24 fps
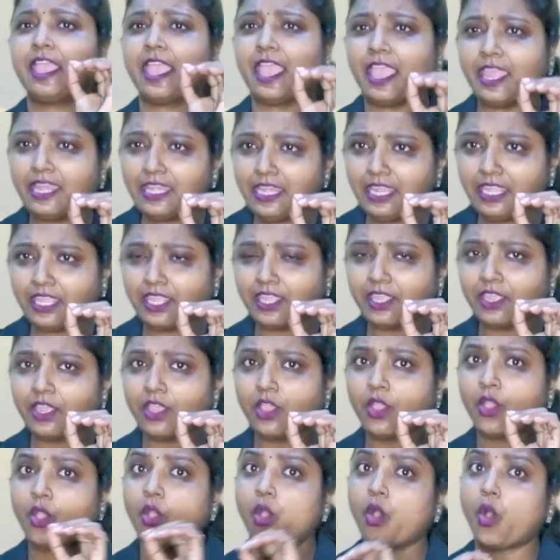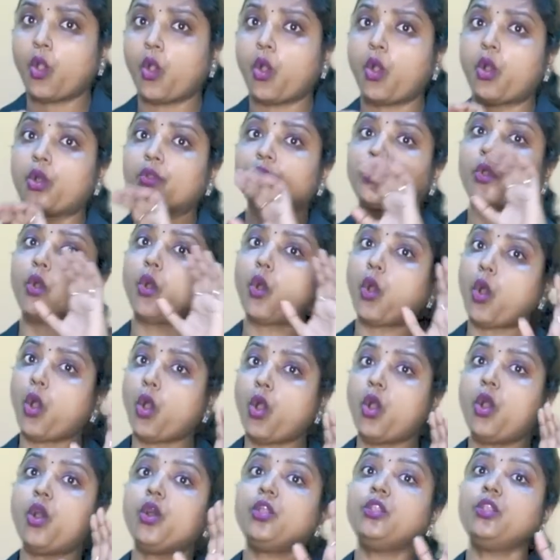any or
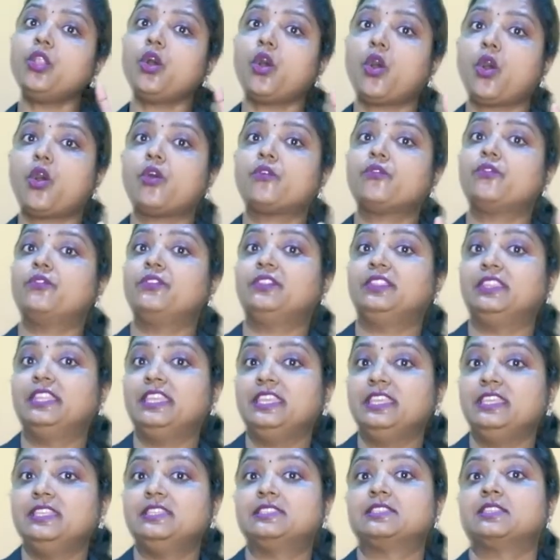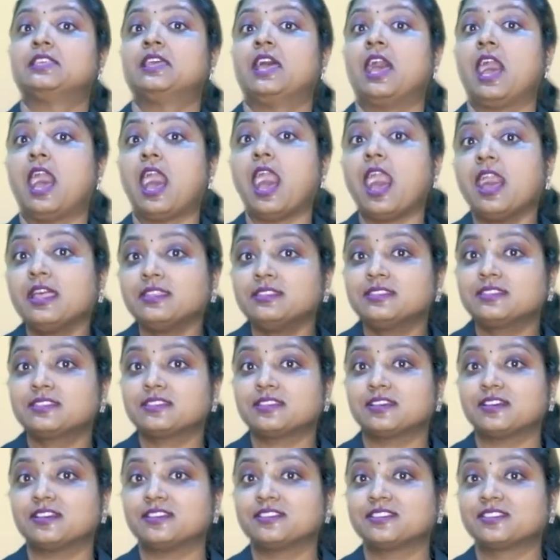all of these
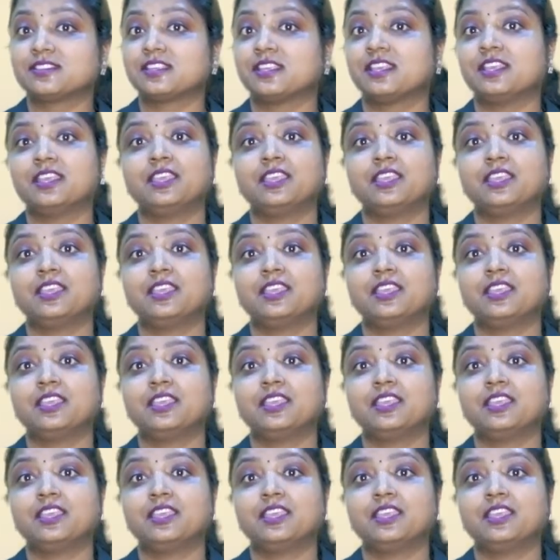answers